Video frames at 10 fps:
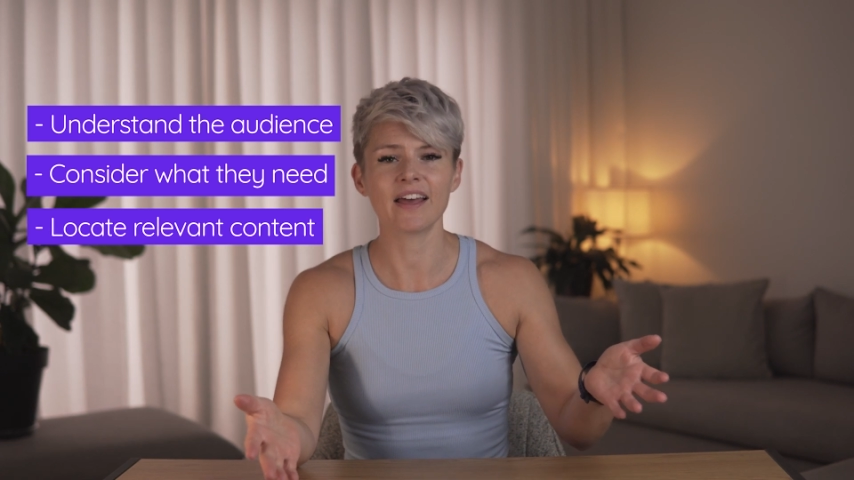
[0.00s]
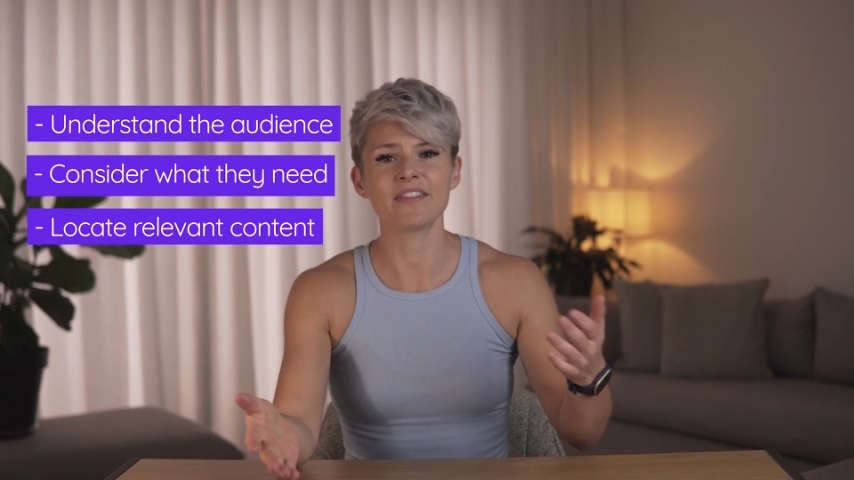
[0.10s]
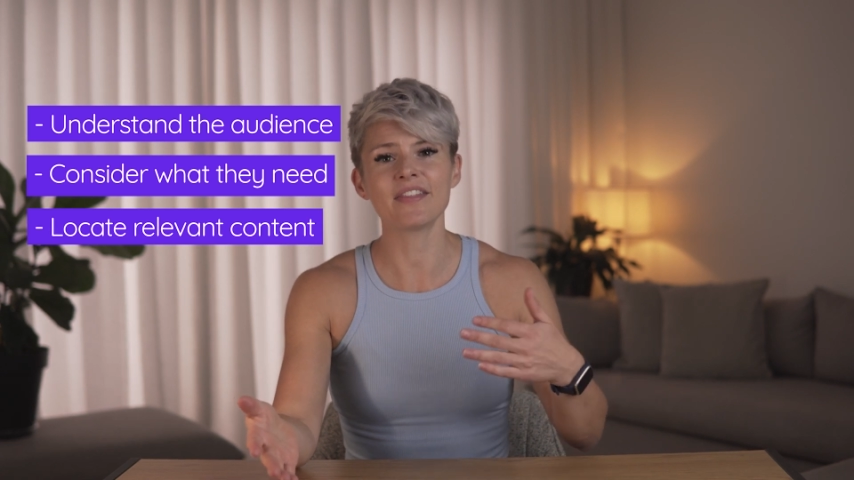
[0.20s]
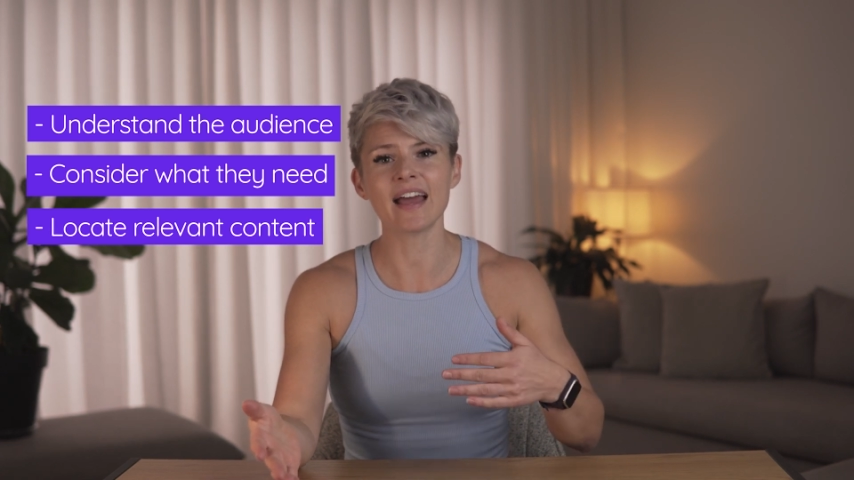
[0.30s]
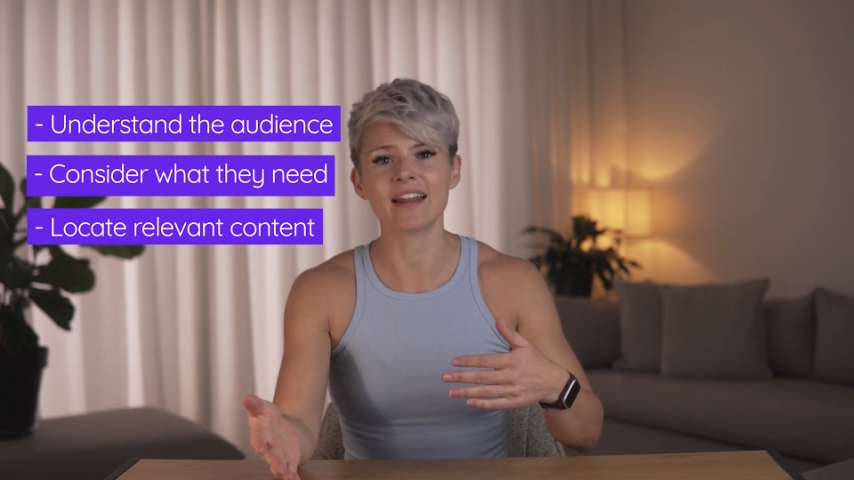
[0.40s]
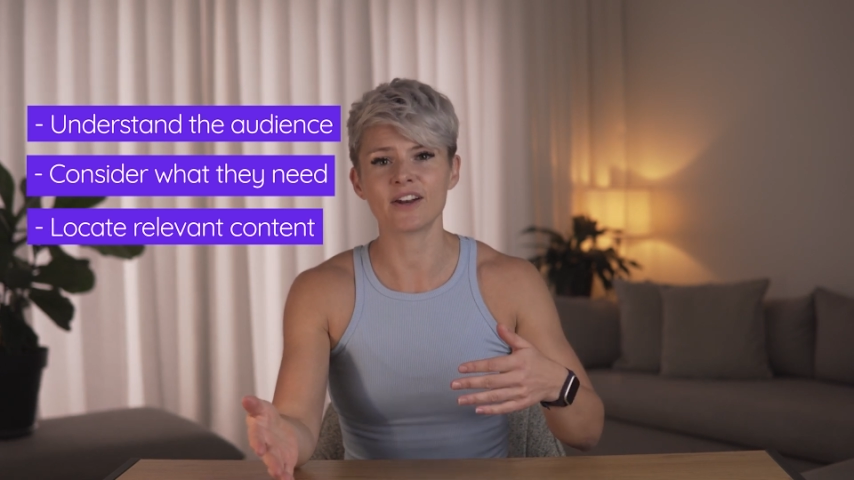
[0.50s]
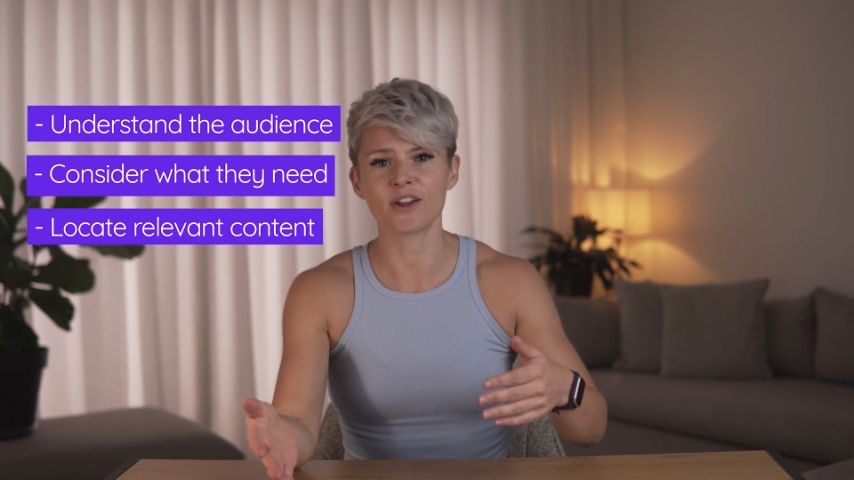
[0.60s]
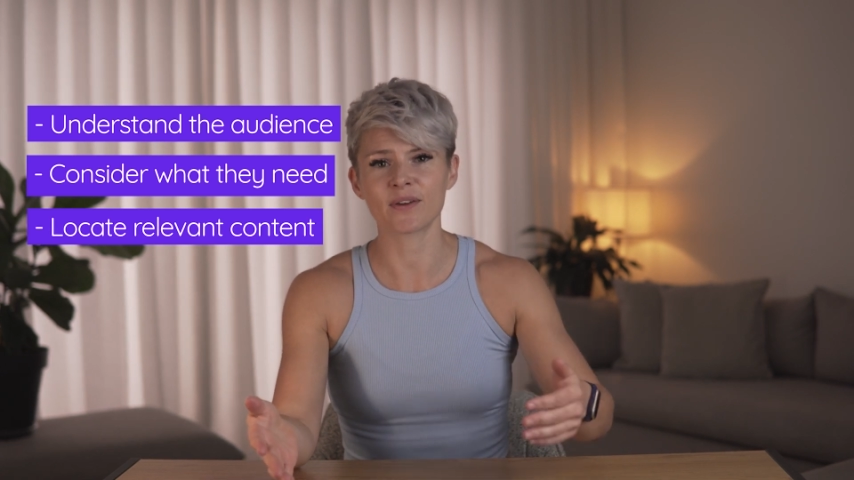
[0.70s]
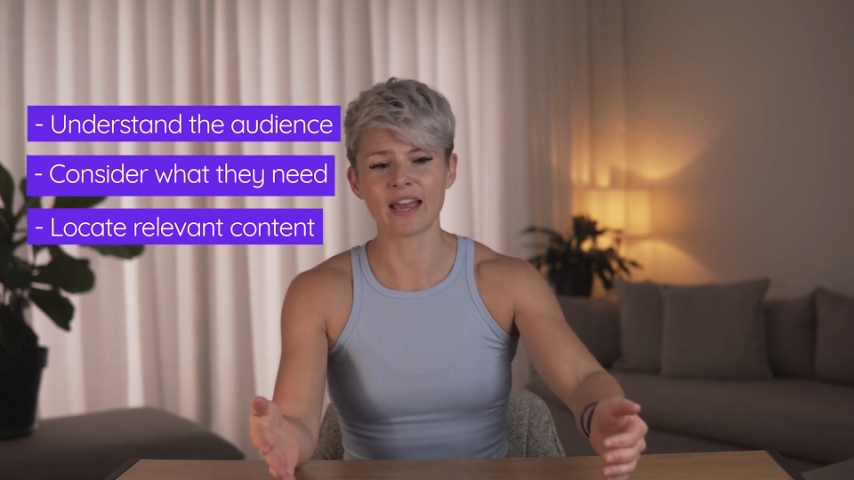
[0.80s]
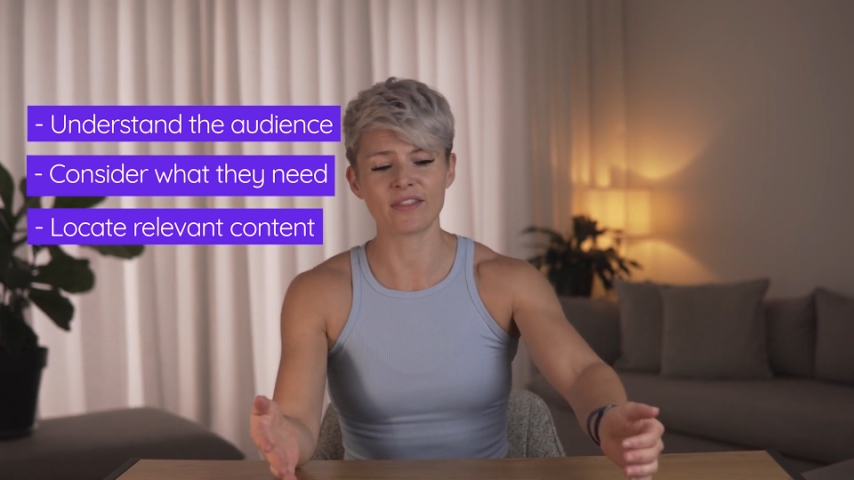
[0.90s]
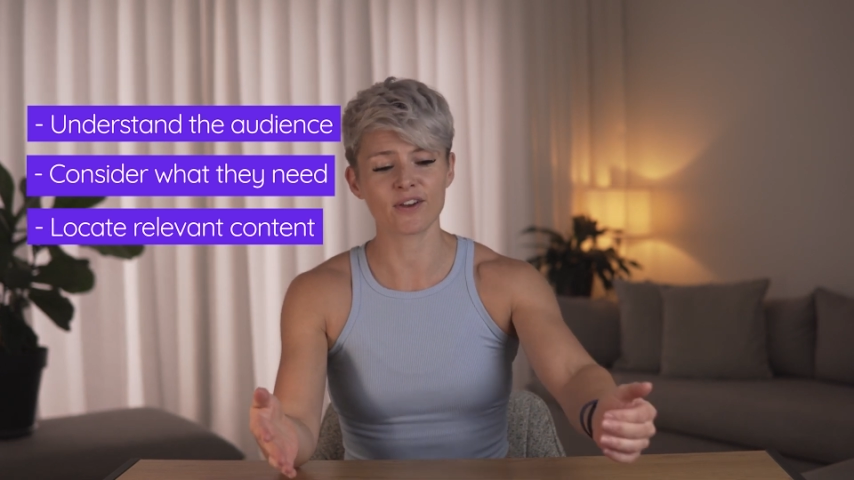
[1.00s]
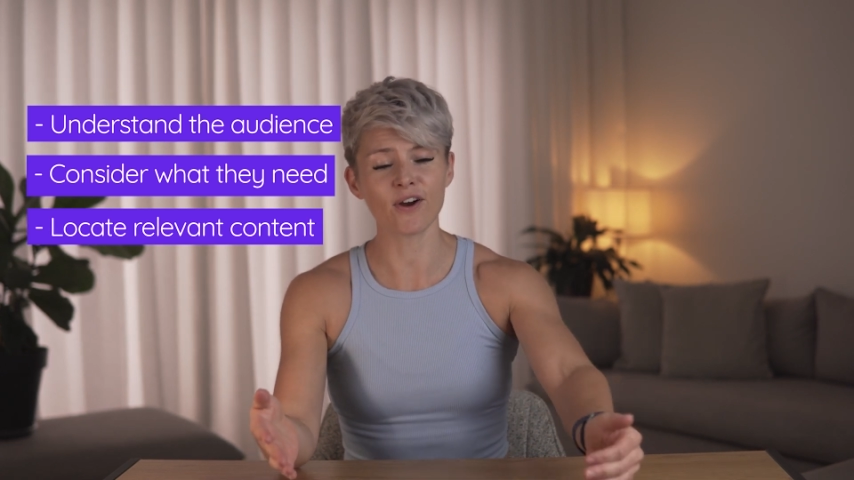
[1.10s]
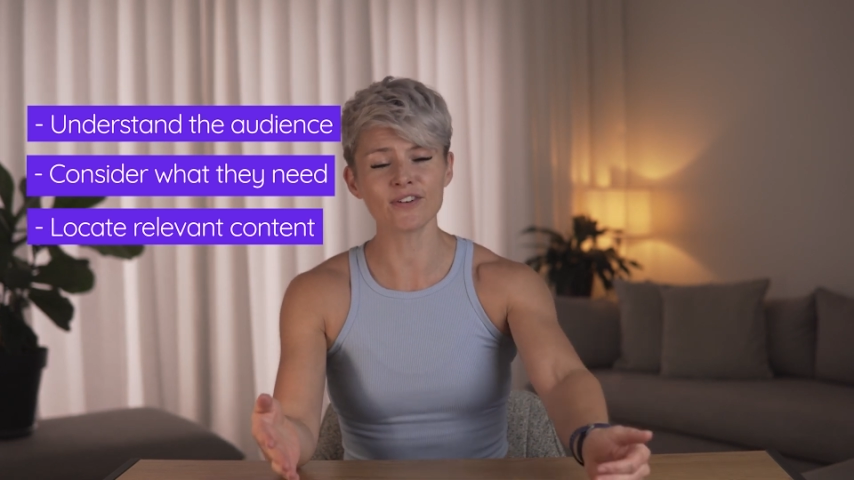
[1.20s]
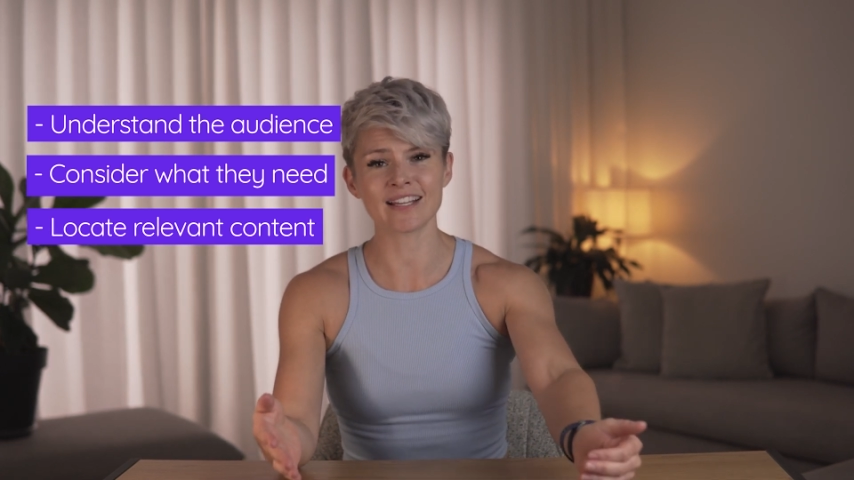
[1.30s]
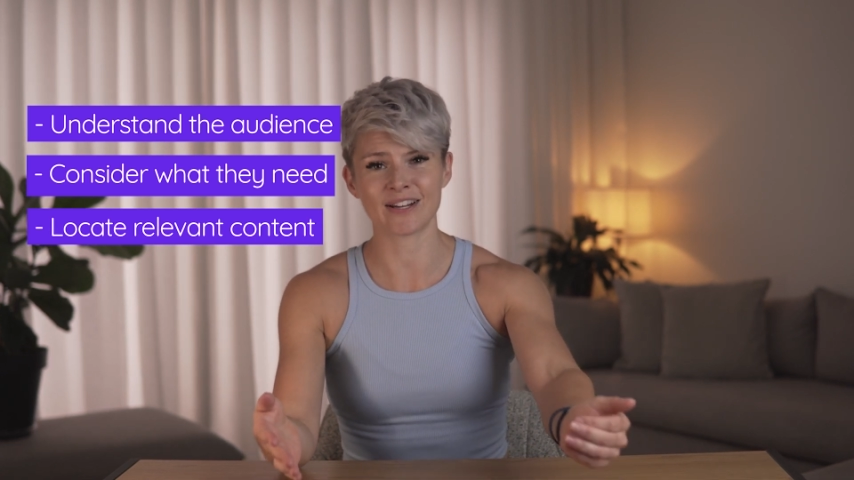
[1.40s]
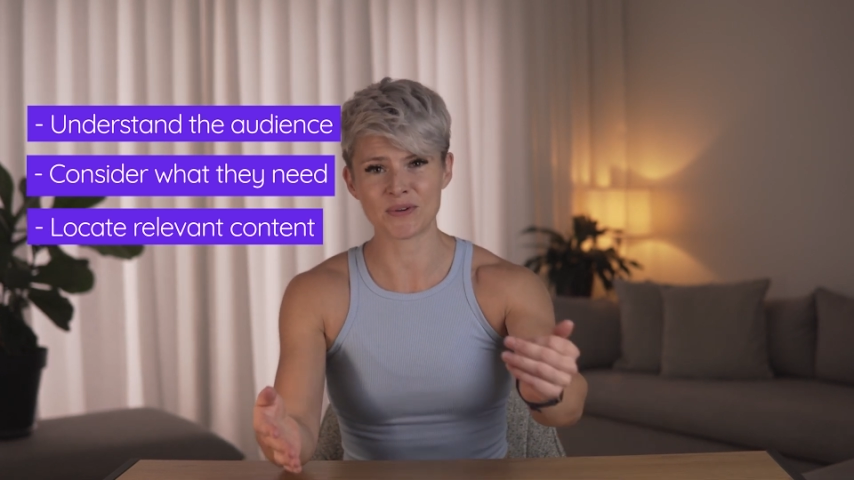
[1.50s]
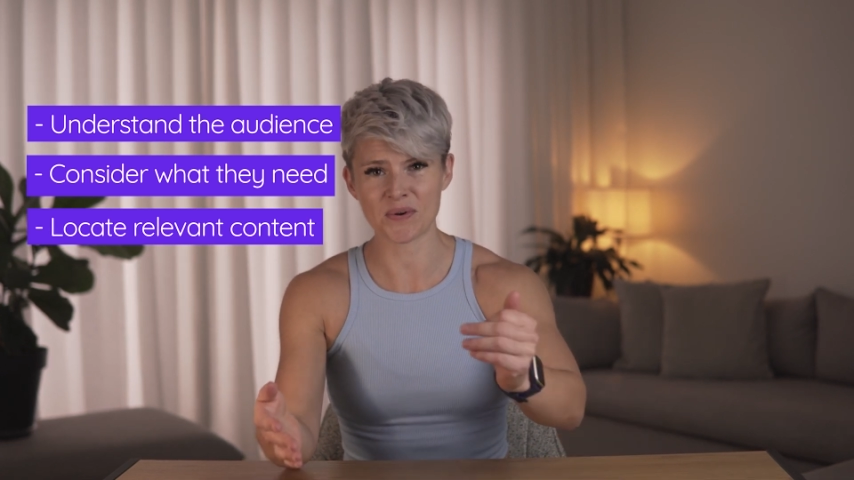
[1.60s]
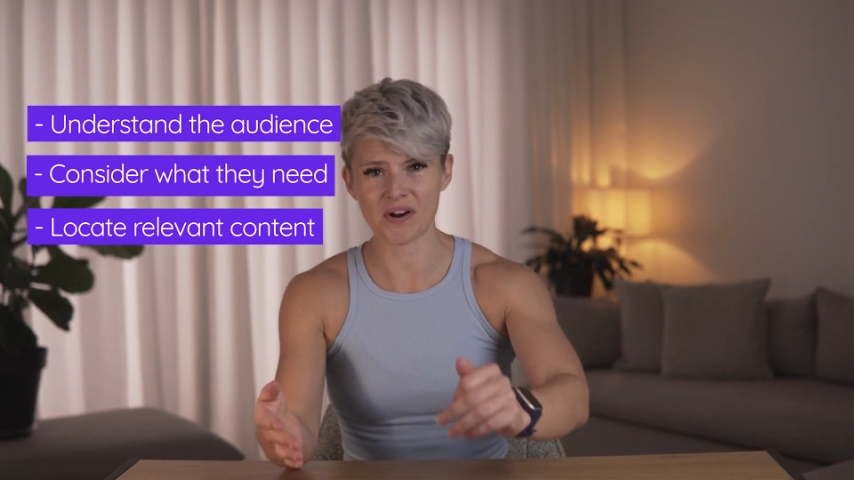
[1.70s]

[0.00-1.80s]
and then locate the content your